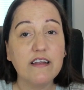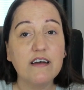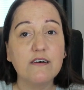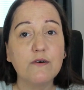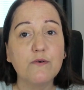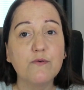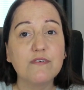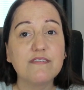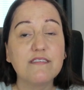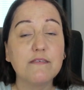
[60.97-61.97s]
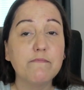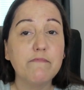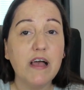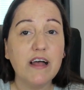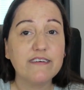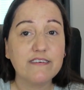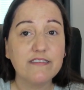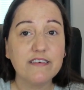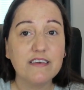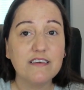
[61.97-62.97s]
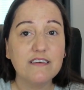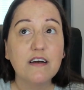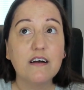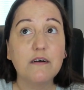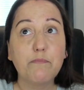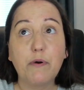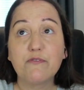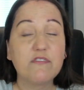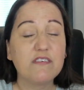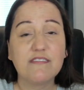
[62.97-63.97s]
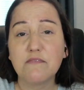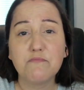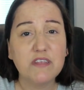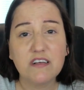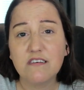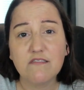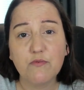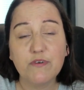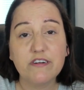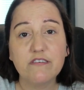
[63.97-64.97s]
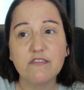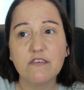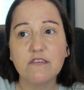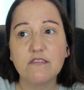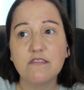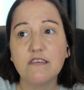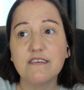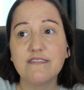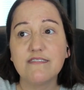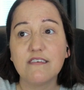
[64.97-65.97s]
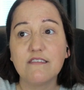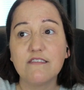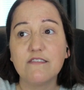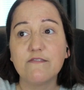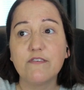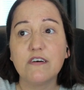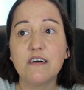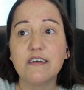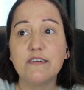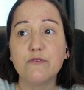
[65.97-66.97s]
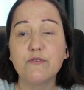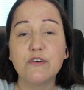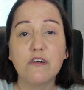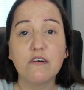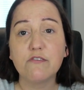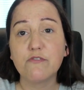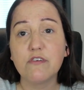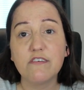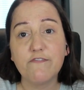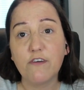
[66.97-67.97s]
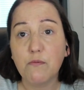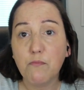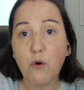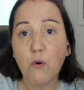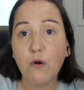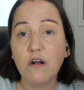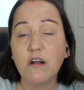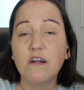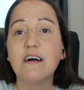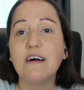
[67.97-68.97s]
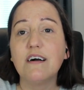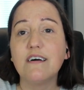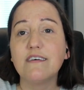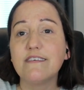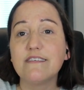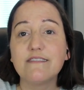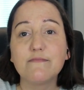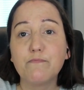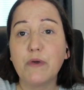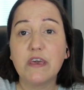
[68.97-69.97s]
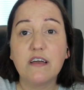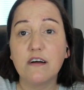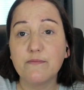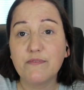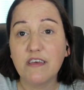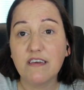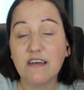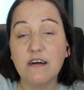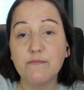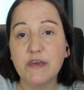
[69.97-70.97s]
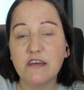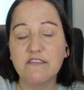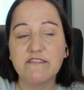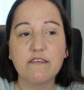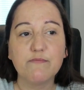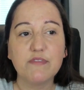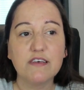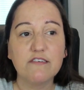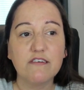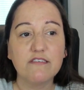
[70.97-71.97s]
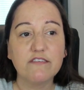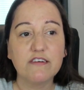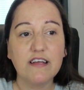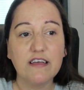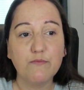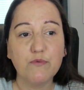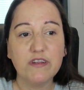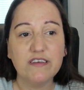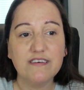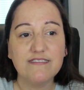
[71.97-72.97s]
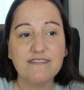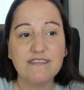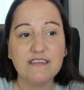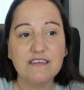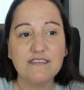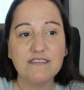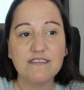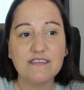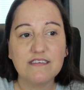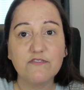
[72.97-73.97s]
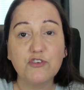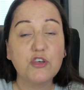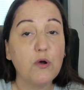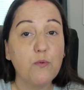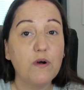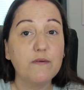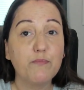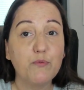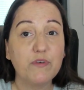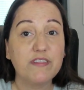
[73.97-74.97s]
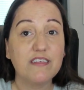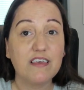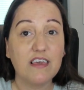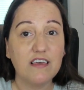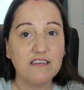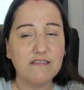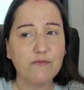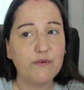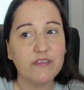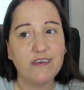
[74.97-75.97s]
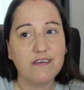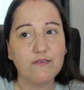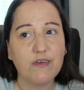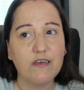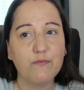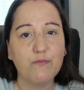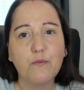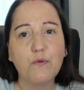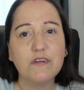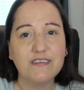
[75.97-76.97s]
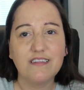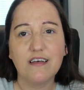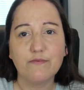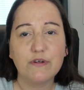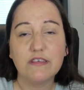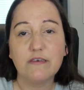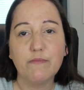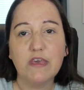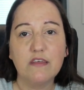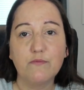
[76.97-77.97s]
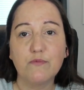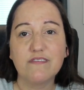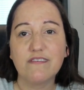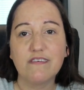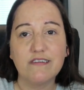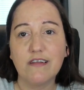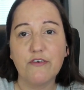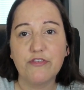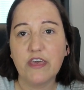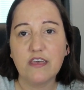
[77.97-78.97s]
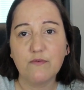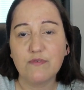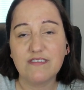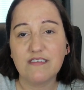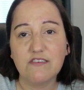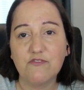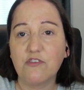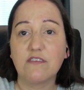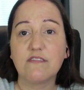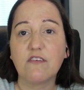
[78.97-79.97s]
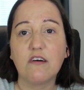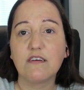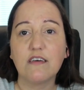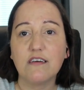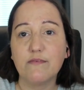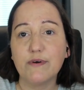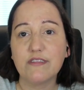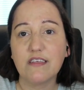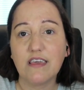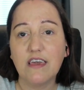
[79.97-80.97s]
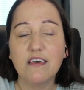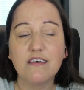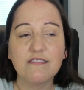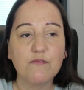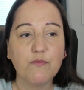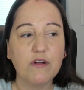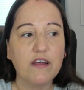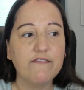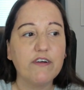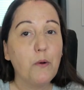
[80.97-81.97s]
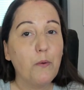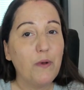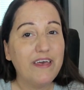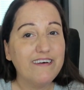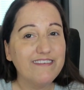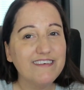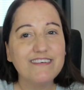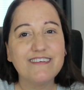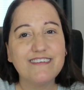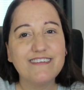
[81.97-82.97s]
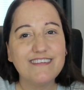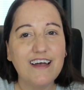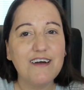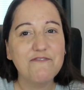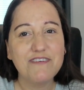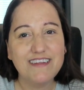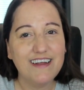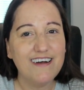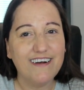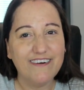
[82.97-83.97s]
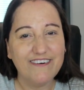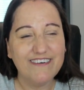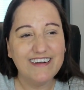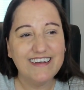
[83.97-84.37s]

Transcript: how Symatically uh, posted something on Twitter along the lines of, I know you're hungry for more, uh, big update coming or something or other. And when it didn't show up with the kits, we're like, okay, what did that really mean? Was it nothing? Was he just talking about the kits? Whatever. Well, now we know.